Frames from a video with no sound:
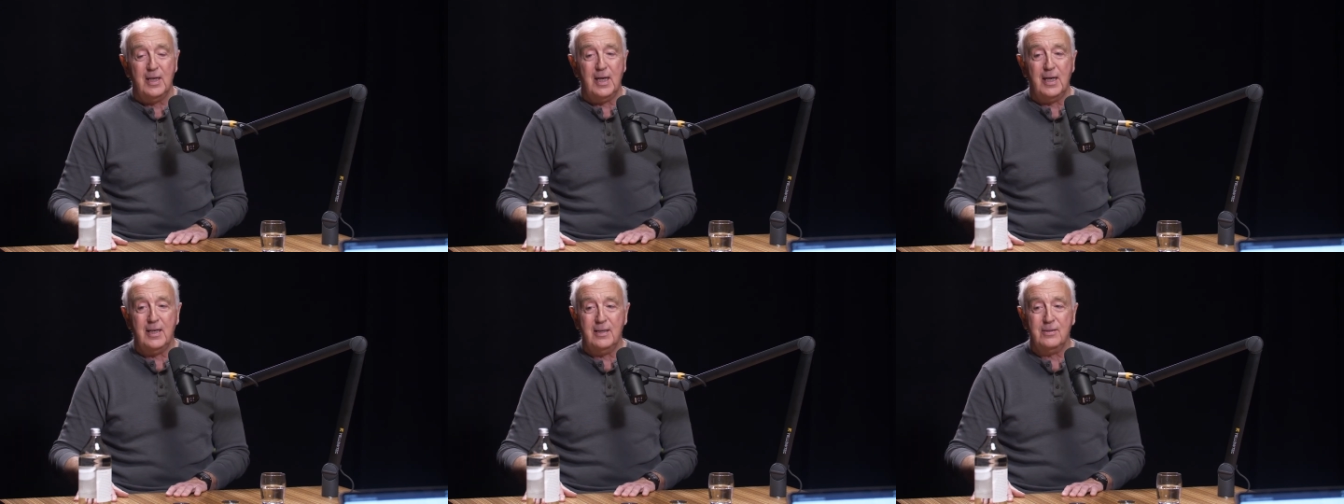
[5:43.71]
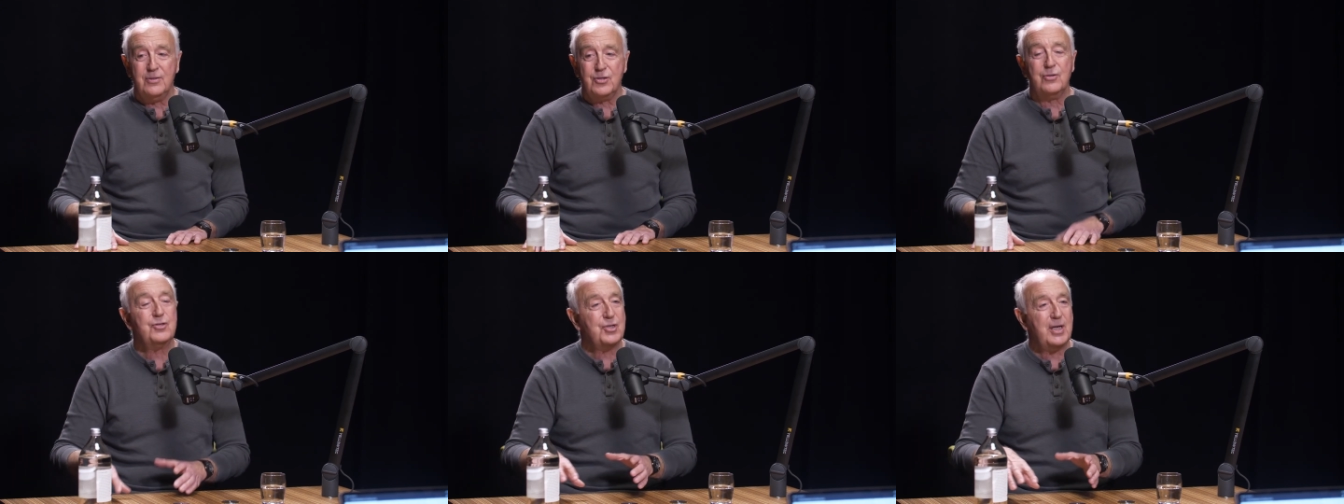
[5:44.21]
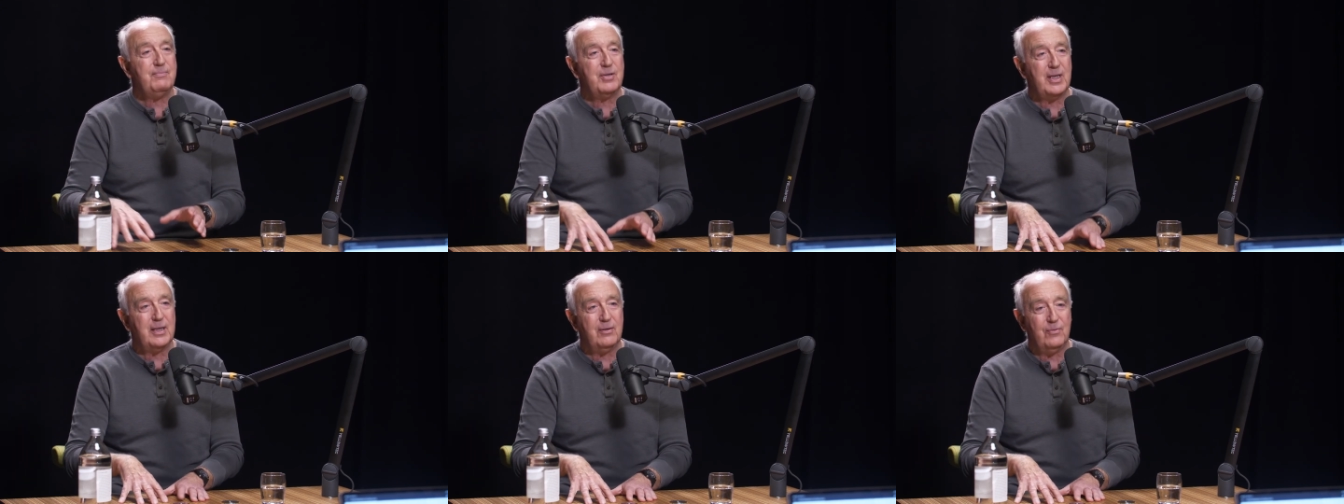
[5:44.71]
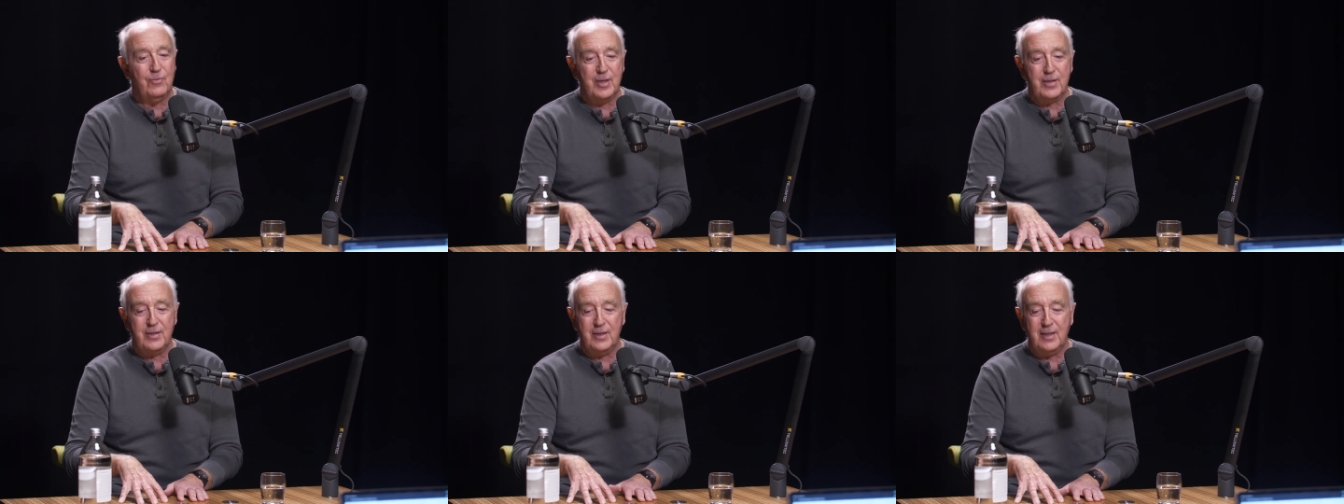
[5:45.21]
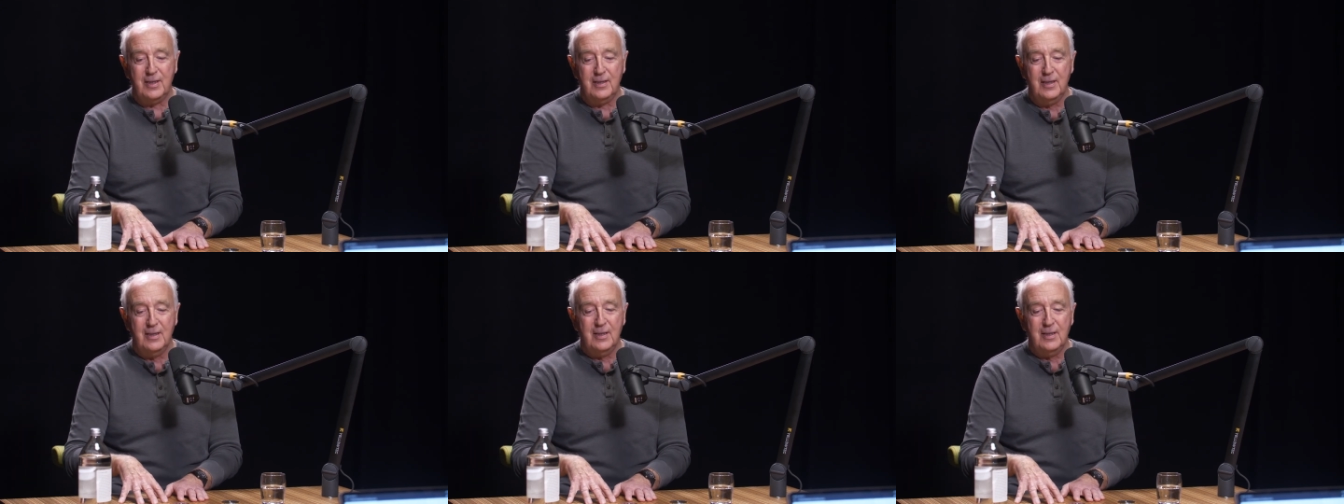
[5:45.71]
And so the same thing with uh,